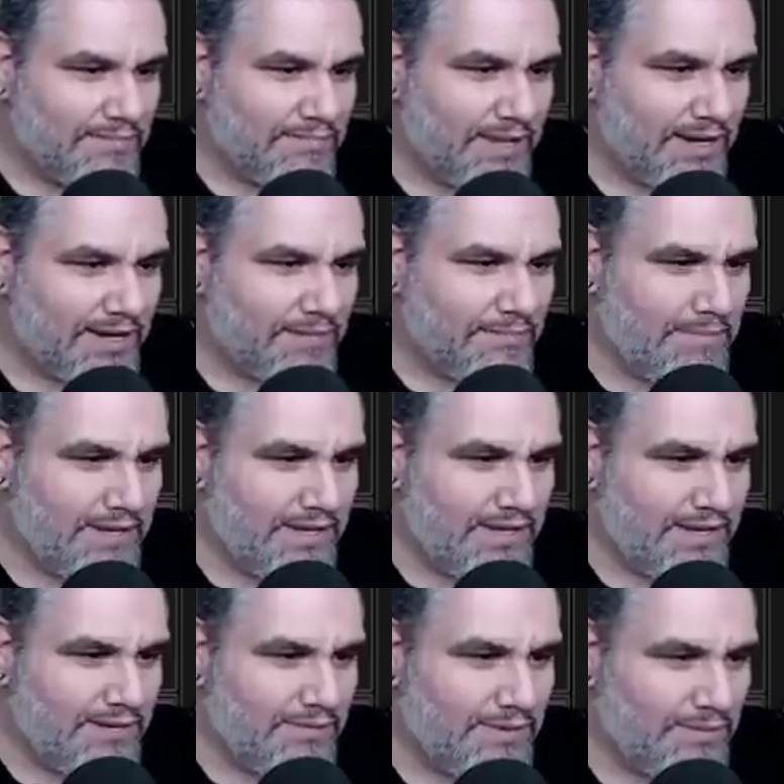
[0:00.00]
Mark
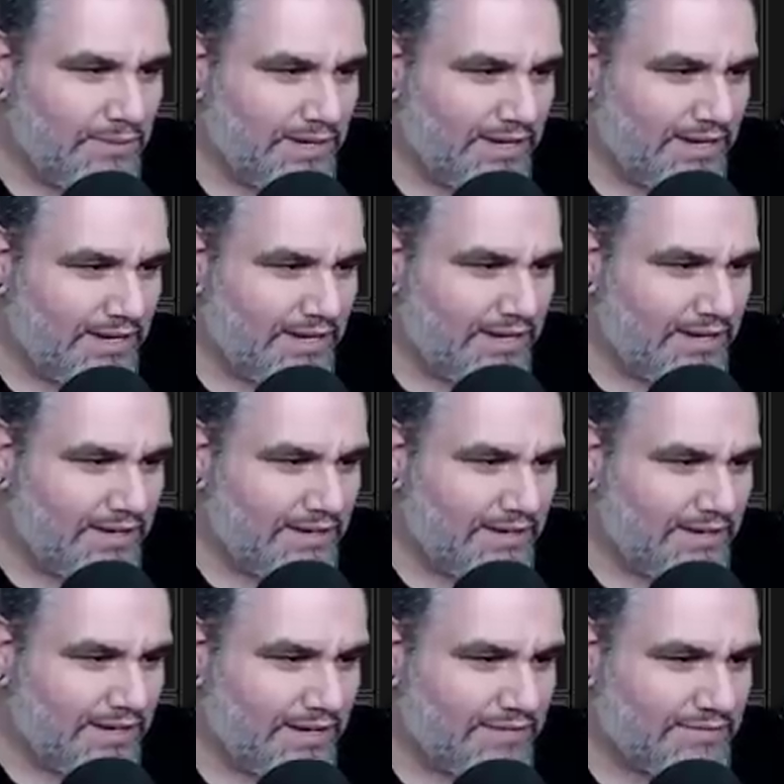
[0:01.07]
B will
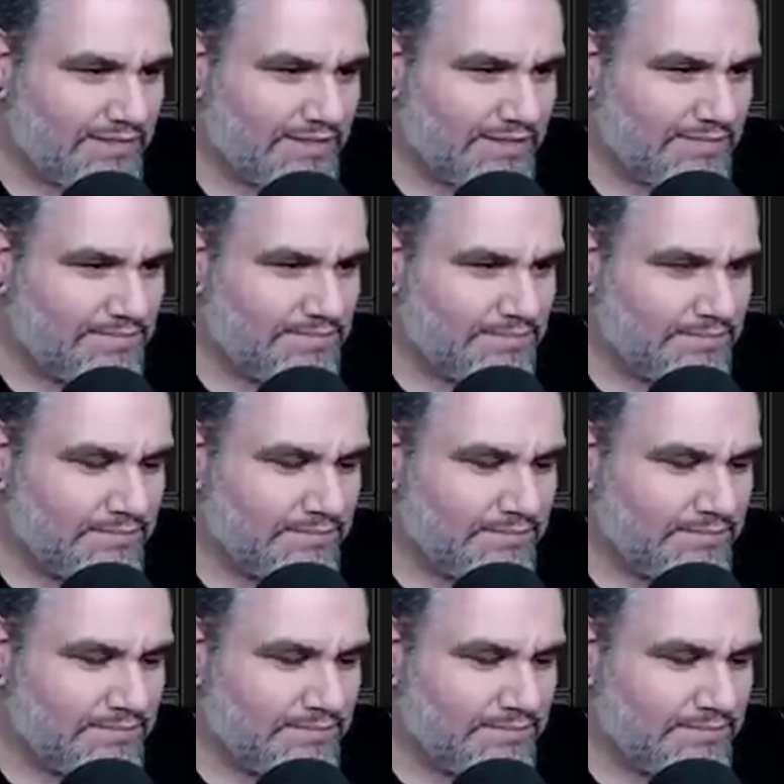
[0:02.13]
wait a lifetime.